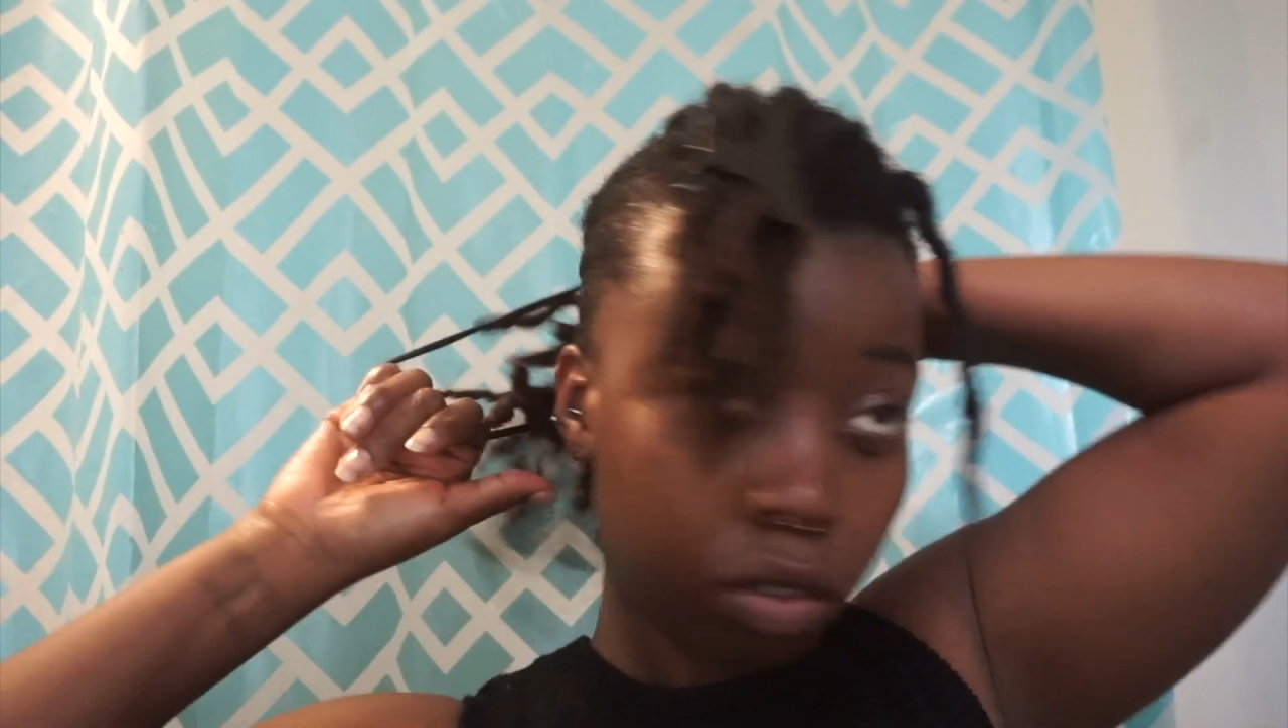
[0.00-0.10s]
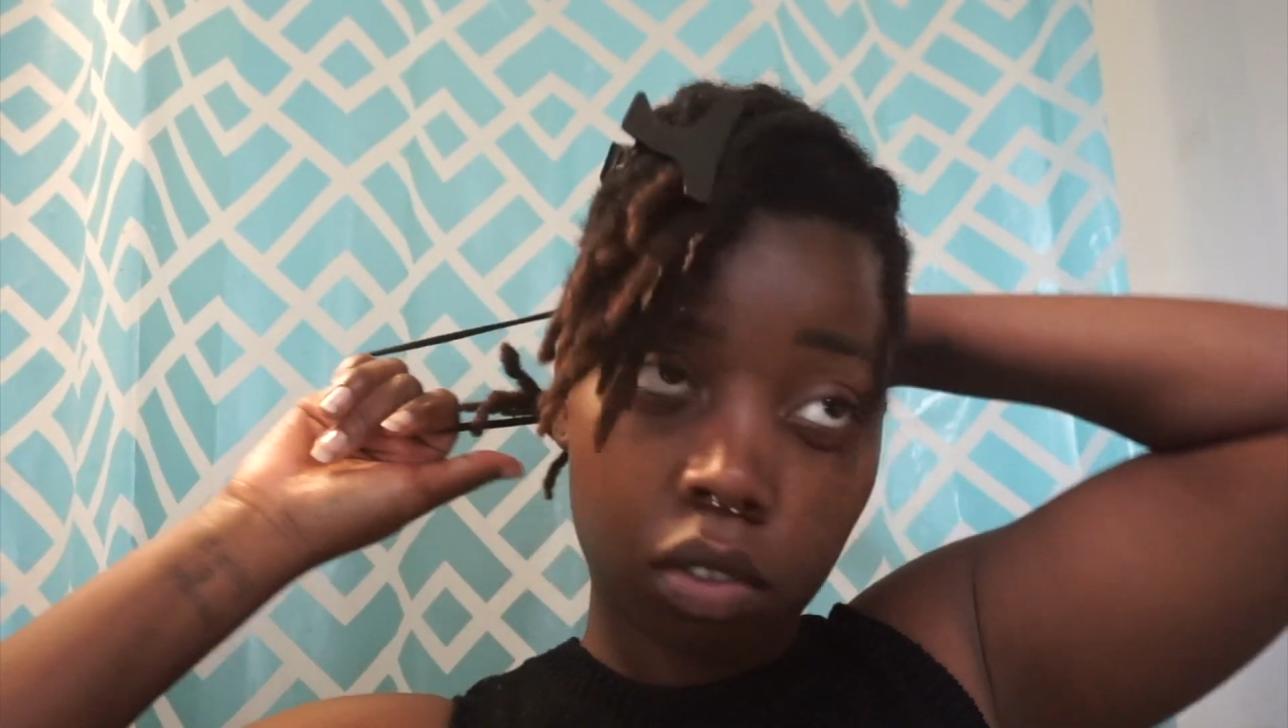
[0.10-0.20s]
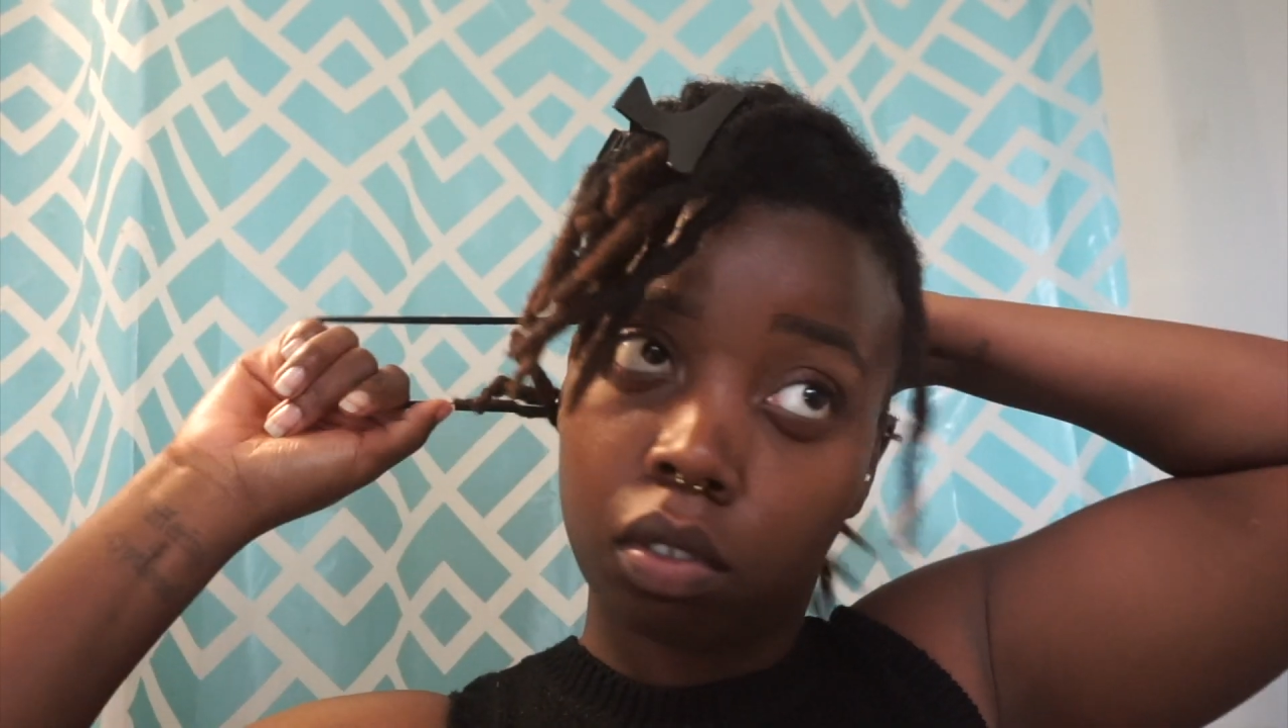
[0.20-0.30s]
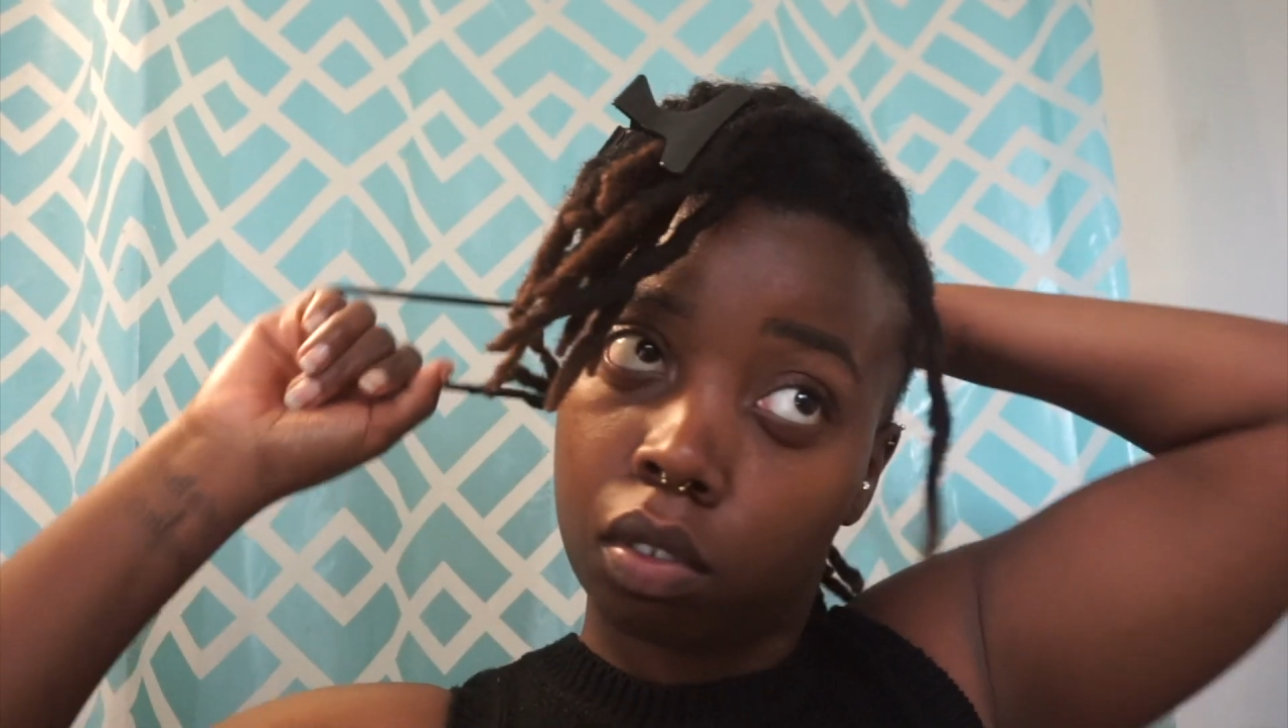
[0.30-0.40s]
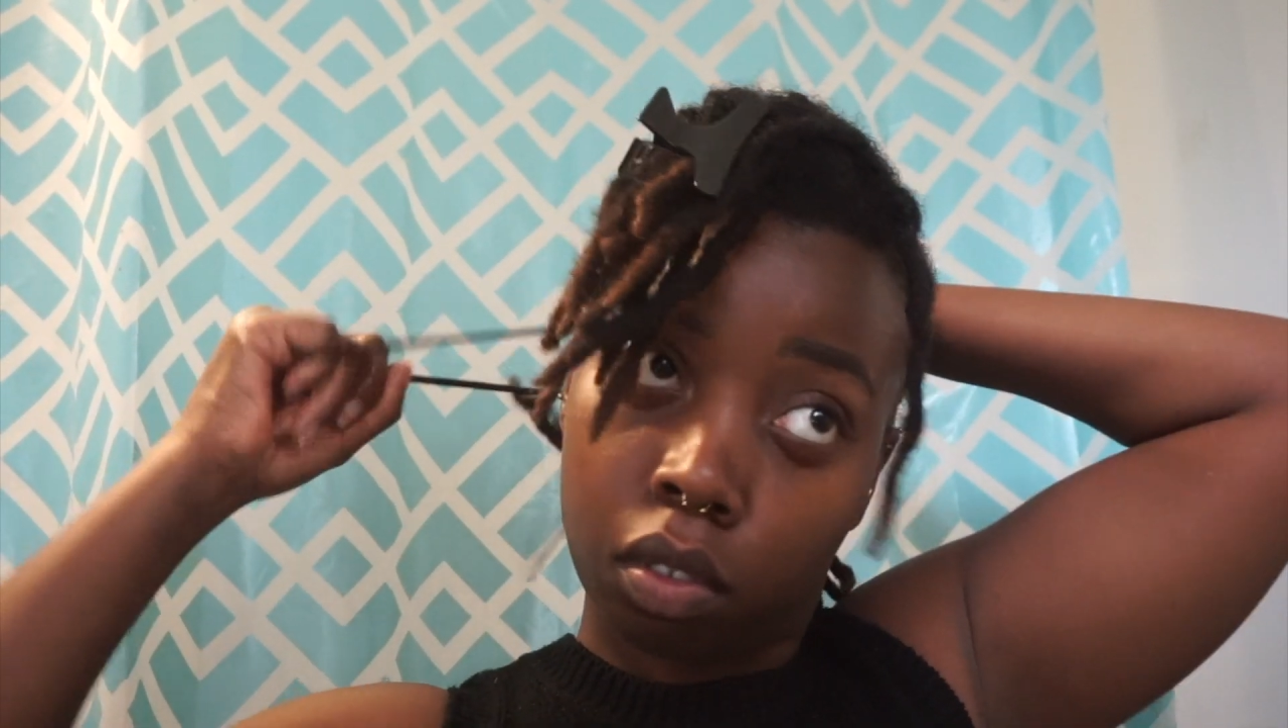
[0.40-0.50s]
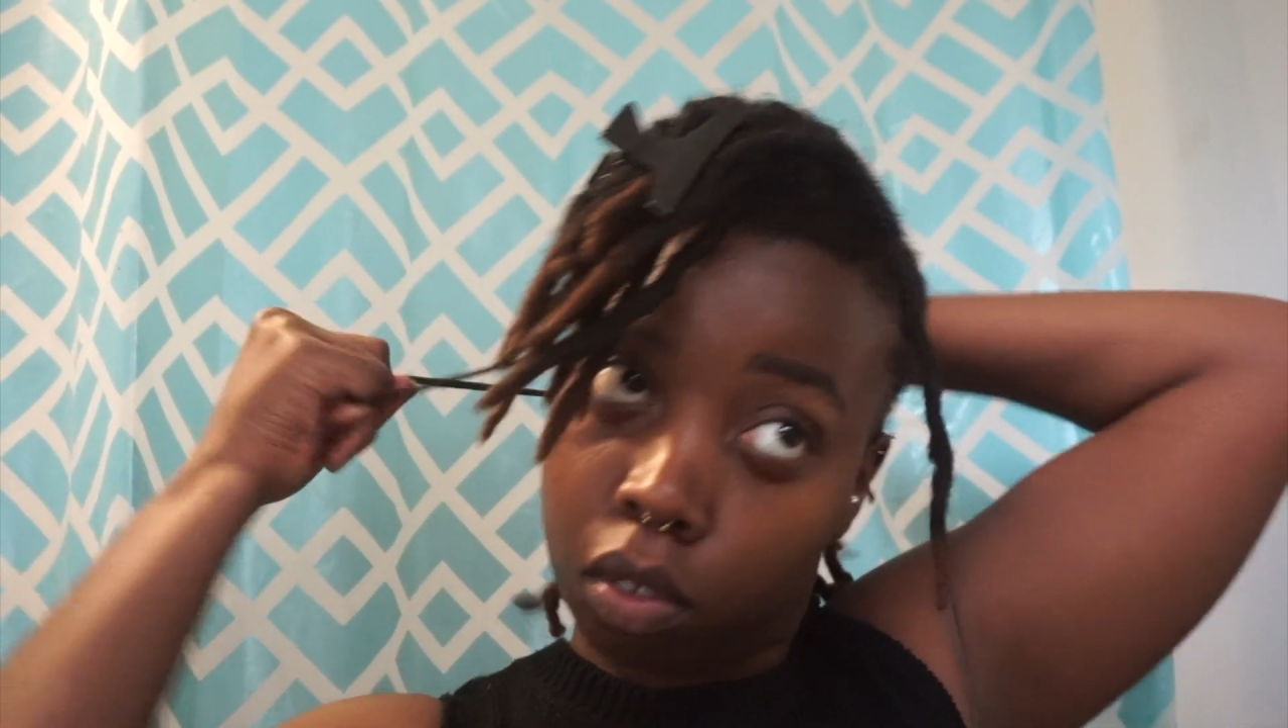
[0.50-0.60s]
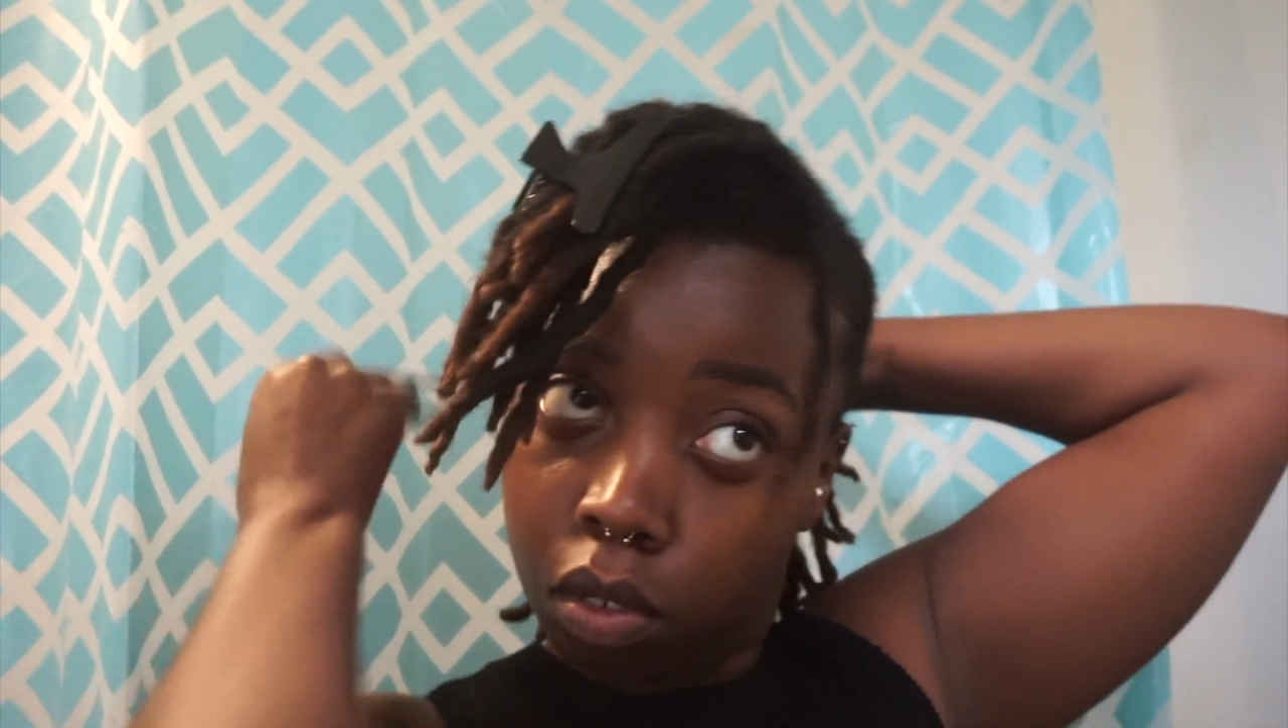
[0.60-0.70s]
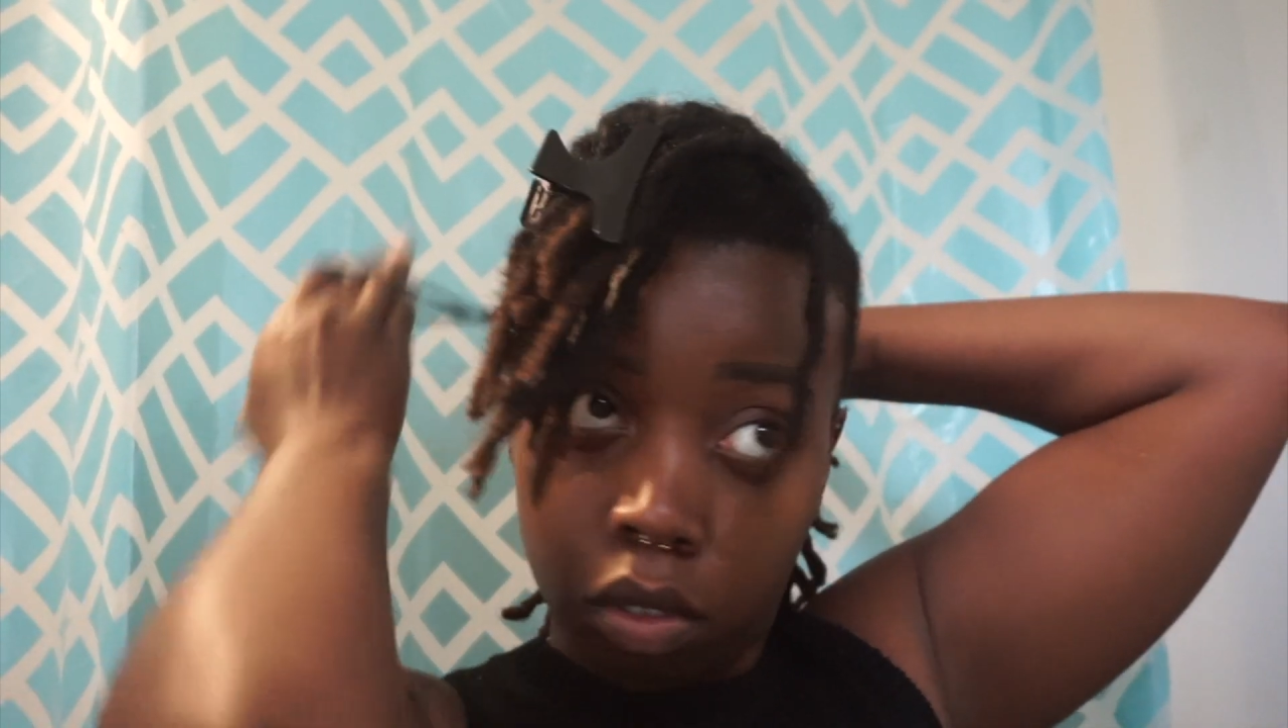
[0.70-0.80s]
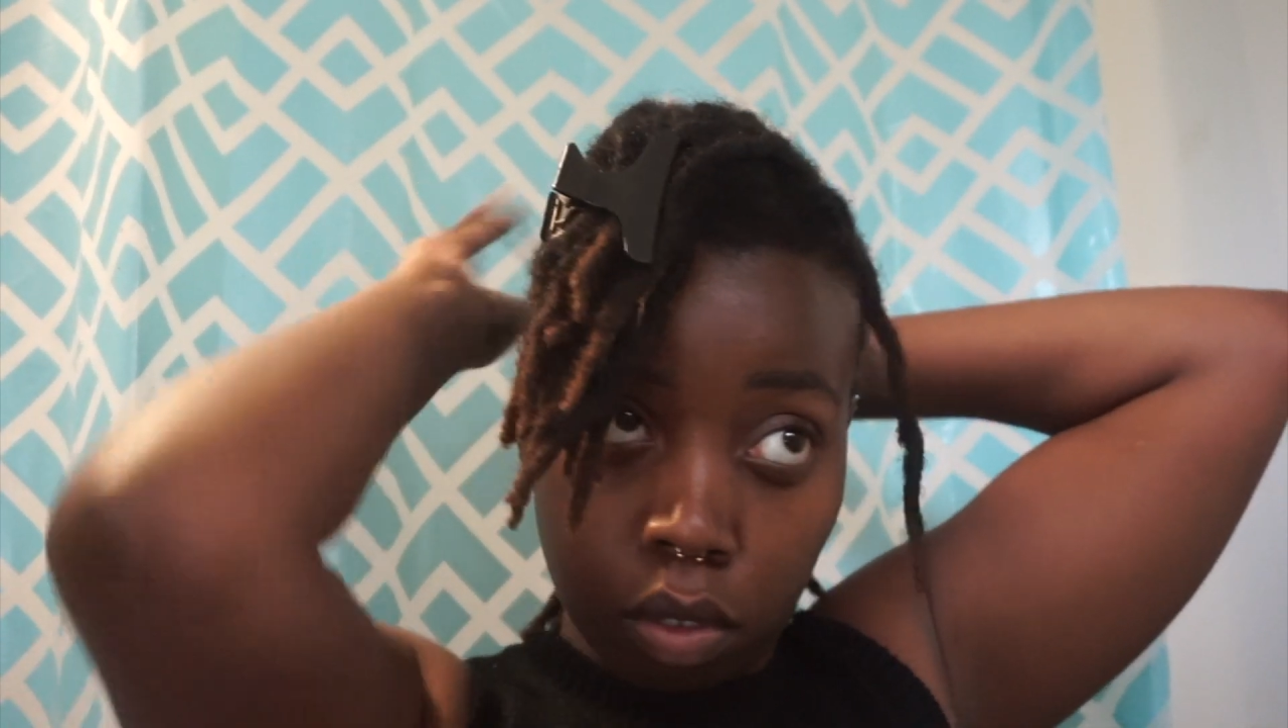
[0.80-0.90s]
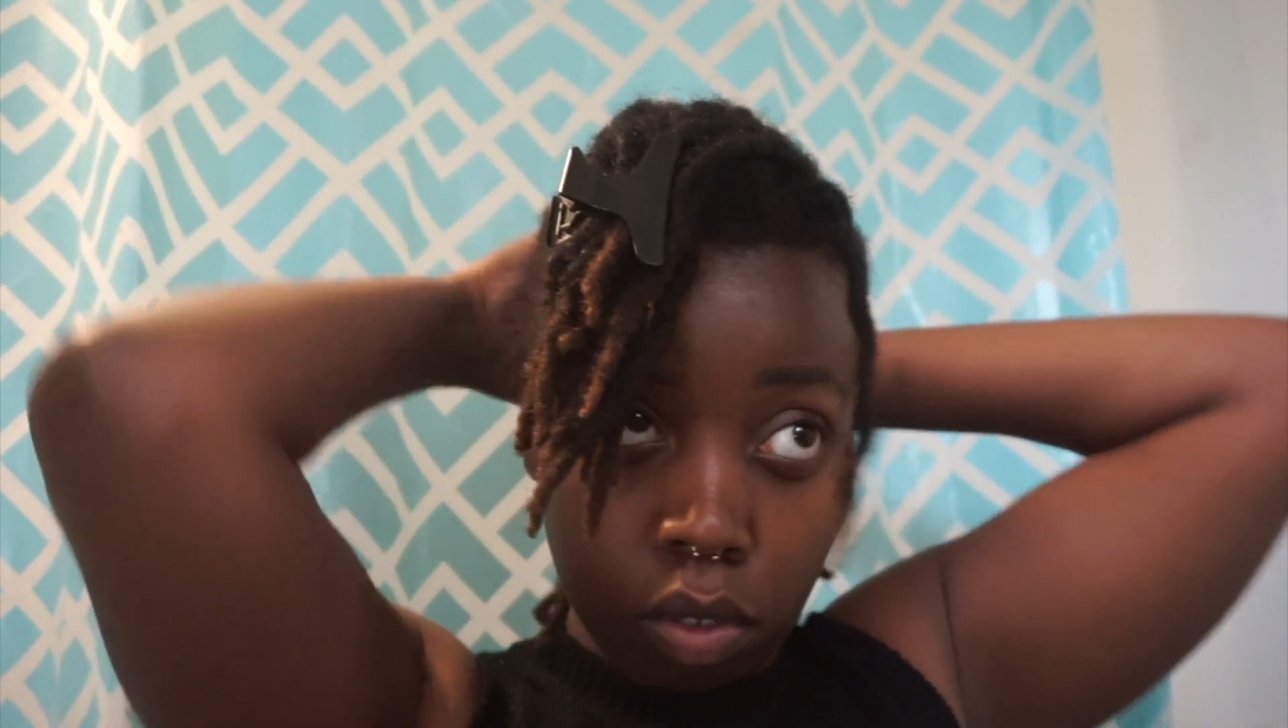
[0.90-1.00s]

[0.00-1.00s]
just 2 or 3